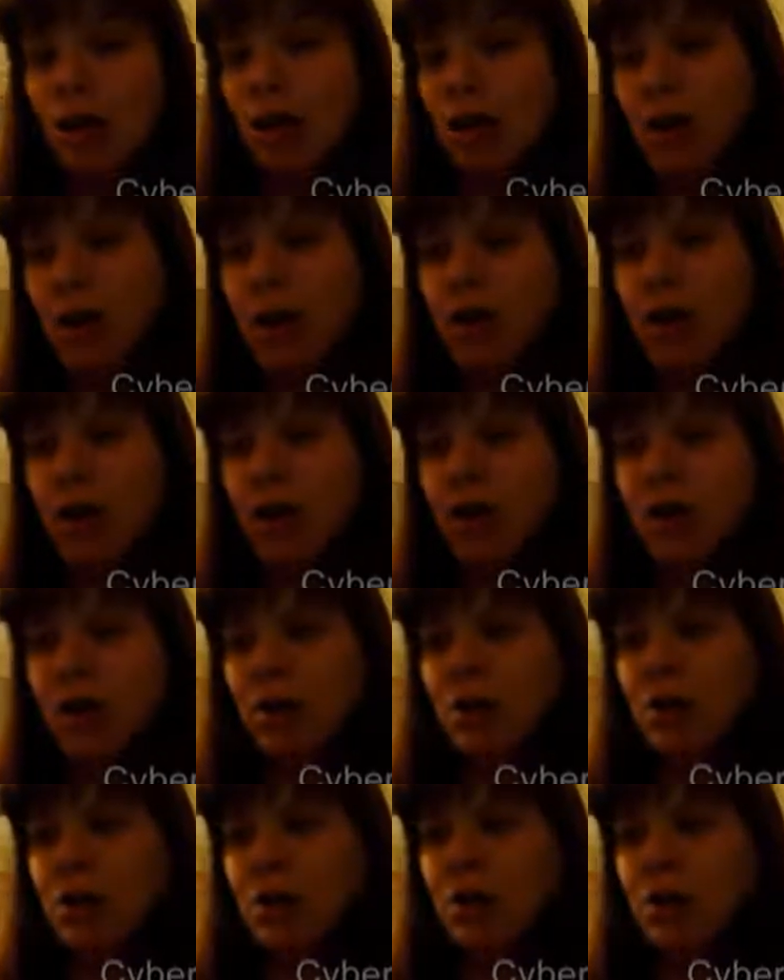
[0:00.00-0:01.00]
And
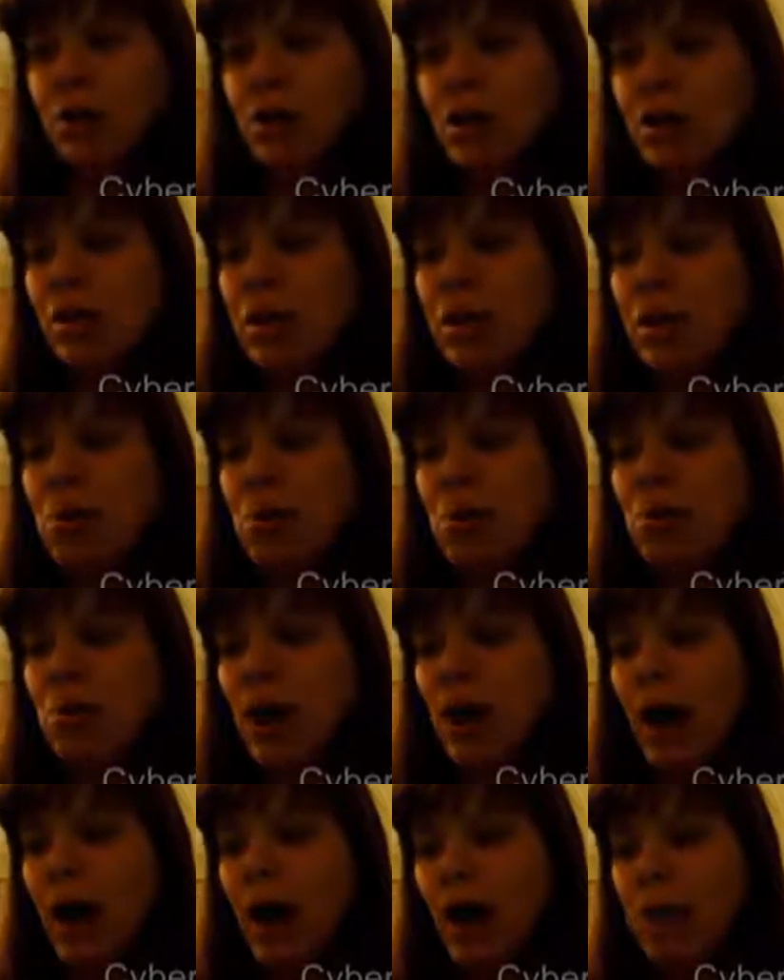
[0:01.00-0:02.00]
this is kind of what
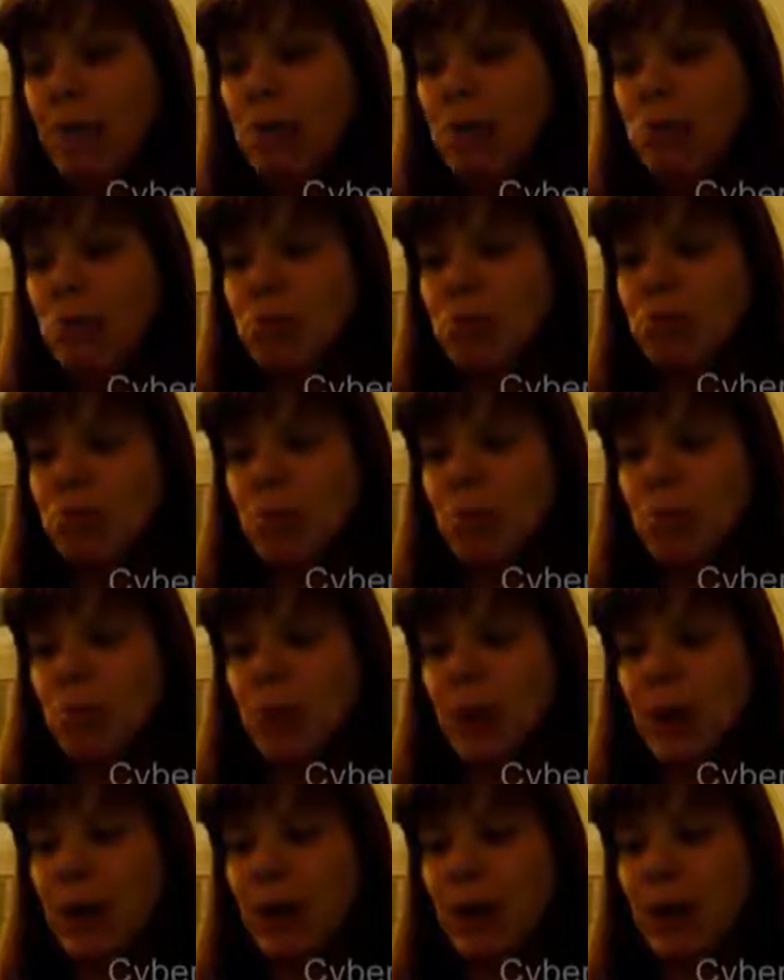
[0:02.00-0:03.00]
happens with Brother
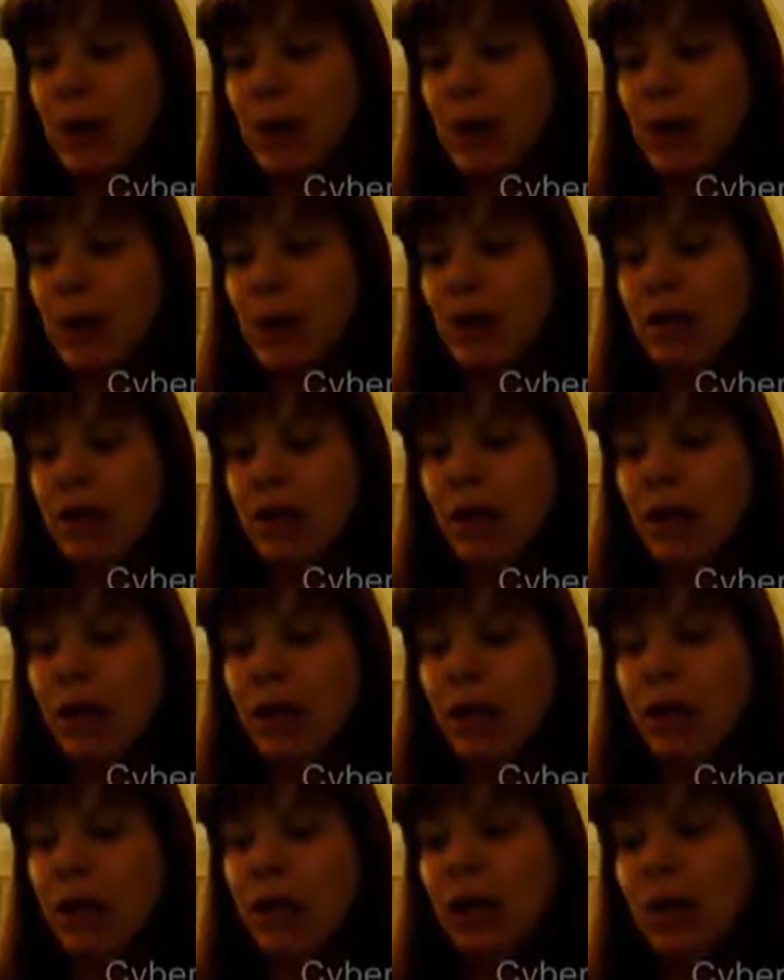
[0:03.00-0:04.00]
Bear, and
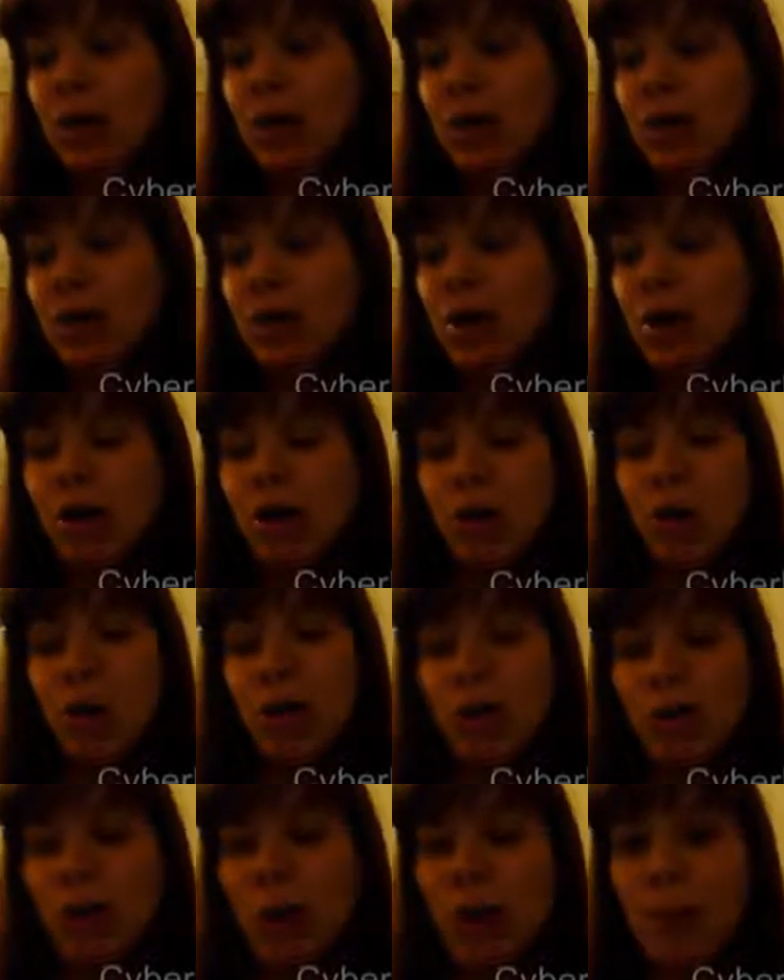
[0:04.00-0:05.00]
he gets to talk to
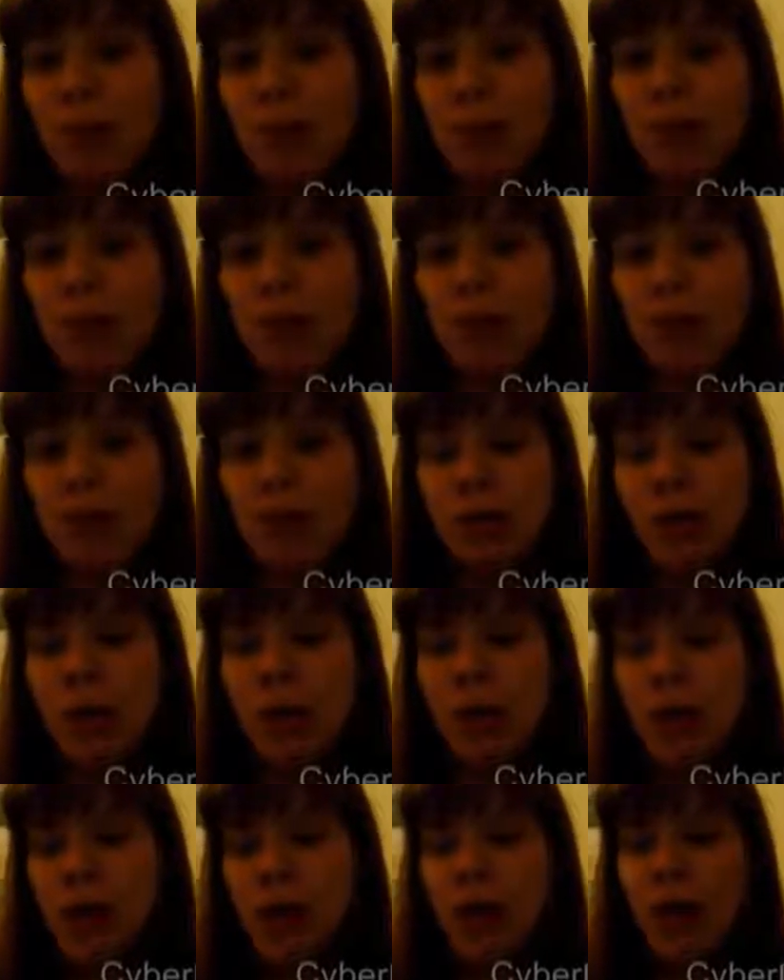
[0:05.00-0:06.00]
his grandparents,
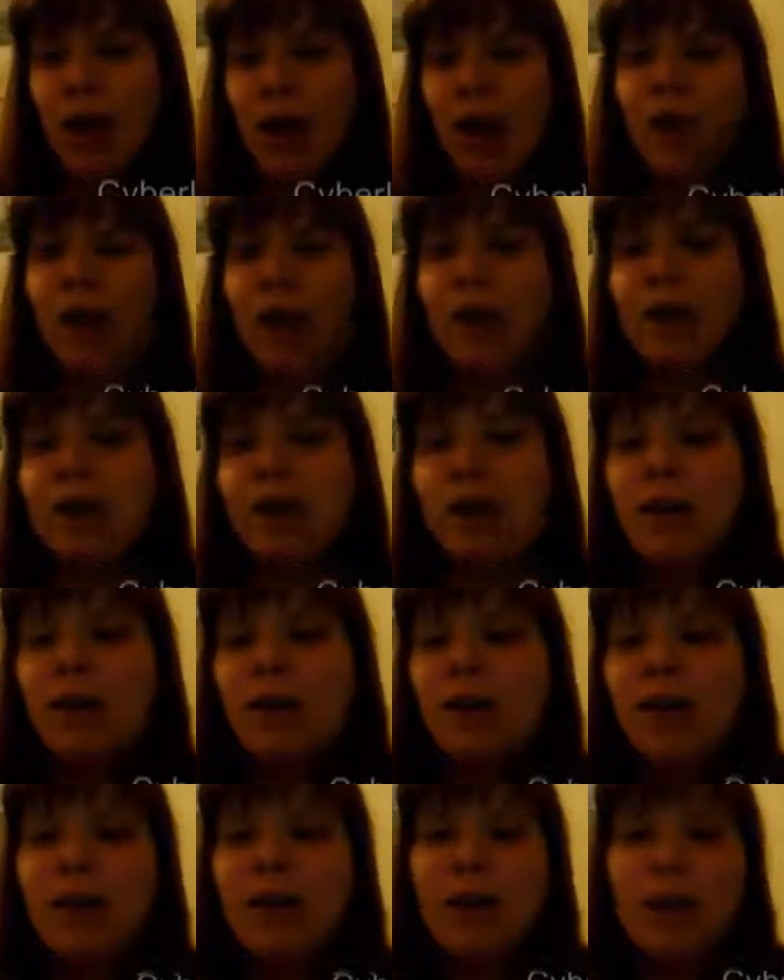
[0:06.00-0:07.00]
and
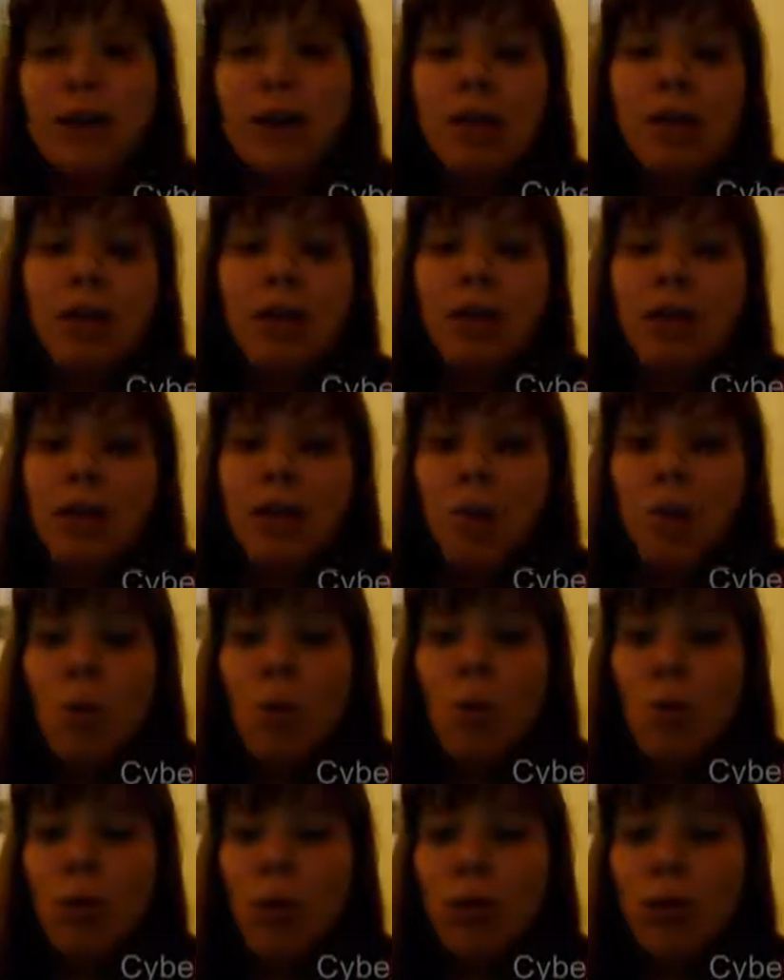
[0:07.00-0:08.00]
they said,
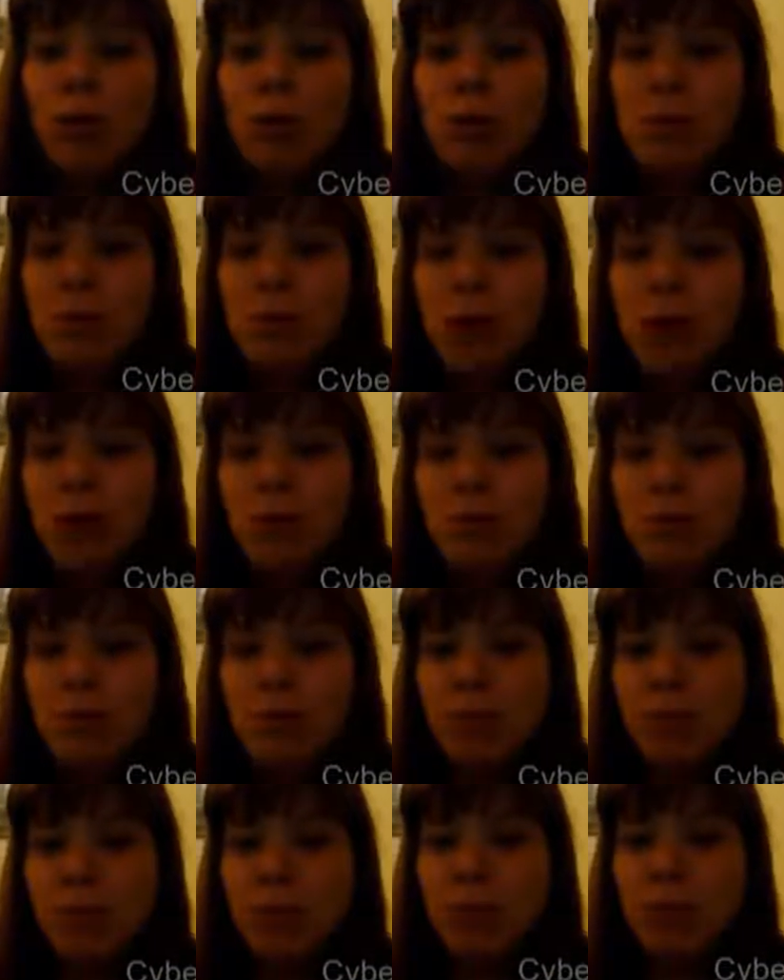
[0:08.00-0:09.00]
well,
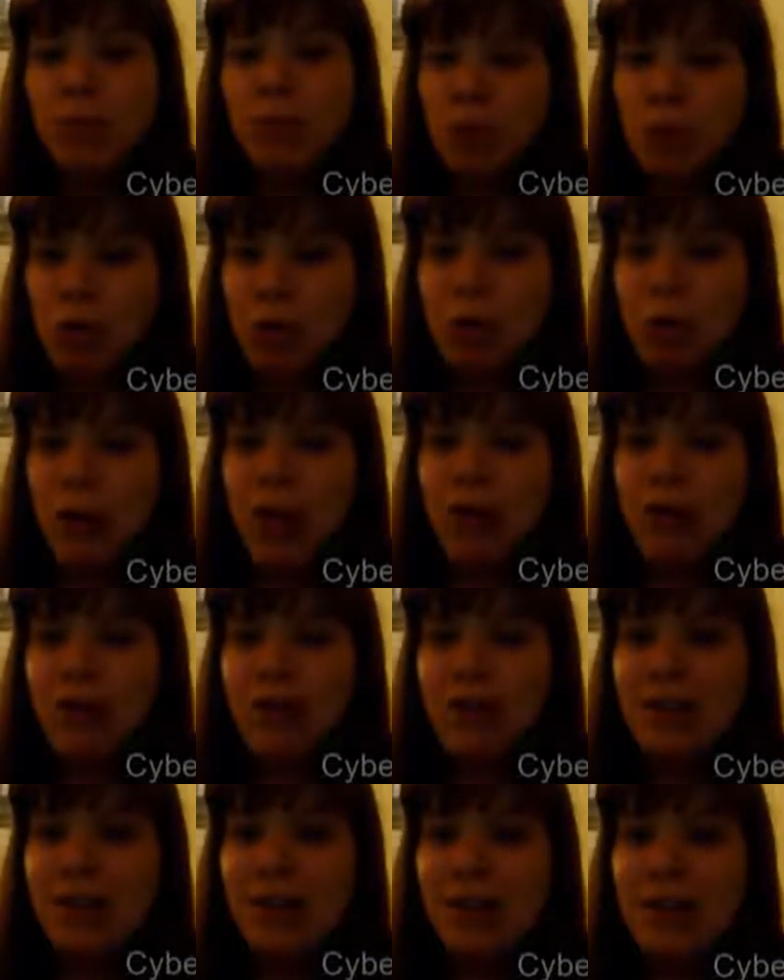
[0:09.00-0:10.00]
um, your dad
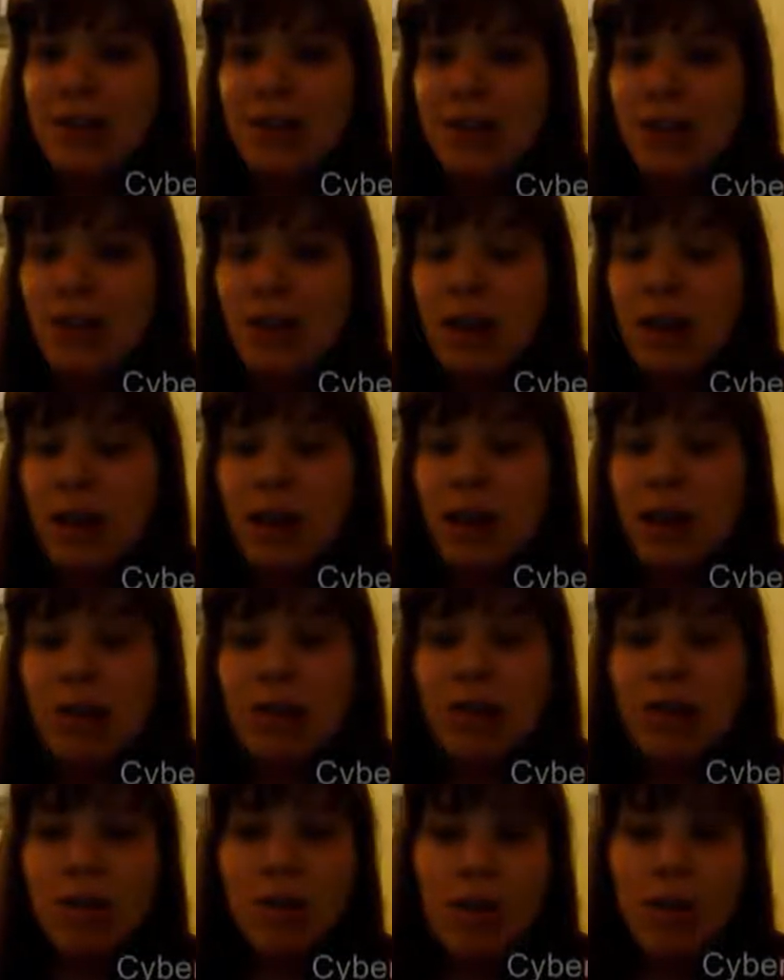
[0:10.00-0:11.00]
did this, and
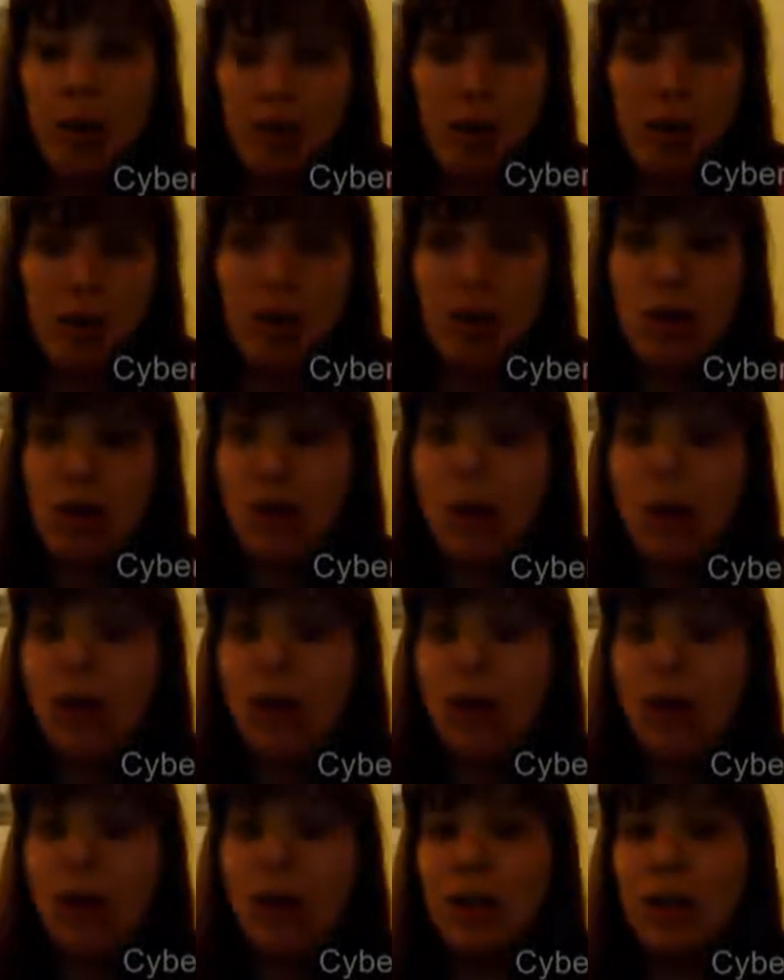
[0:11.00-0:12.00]
now he's doing
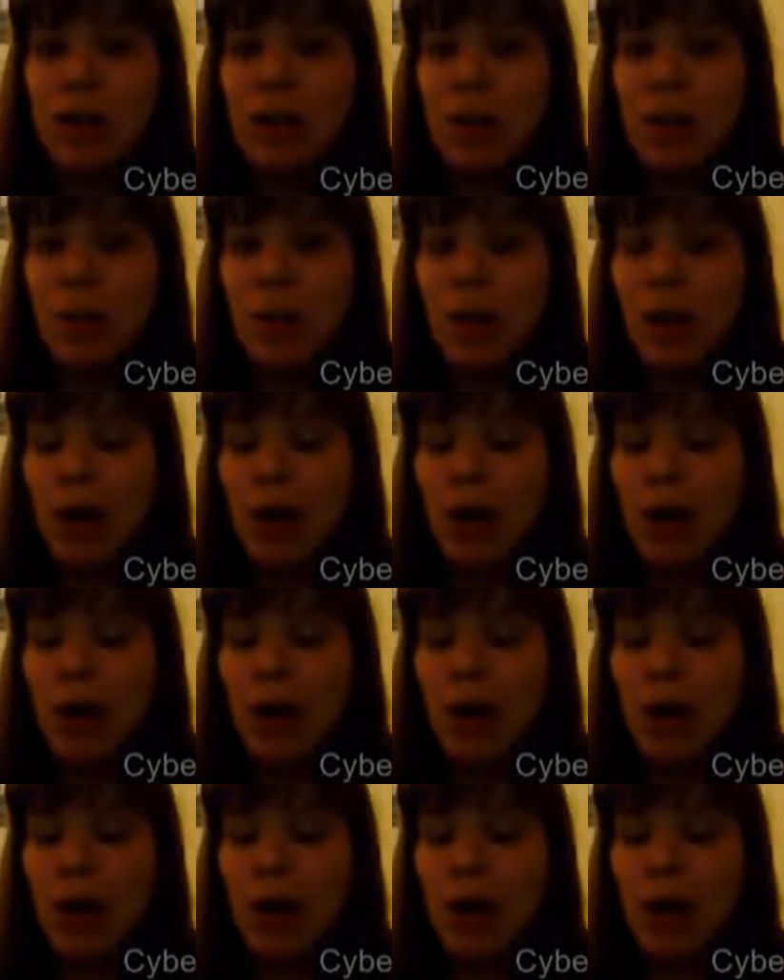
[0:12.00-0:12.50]
it to you.